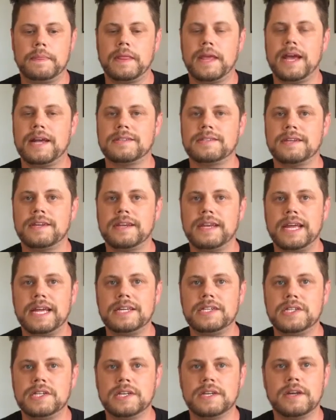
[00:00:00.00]
As a
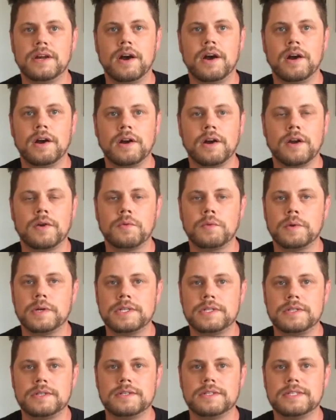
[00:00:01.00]
nation, our
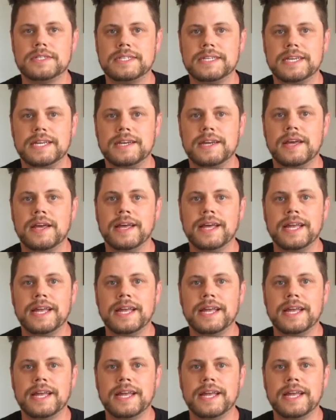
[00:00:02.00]
original sin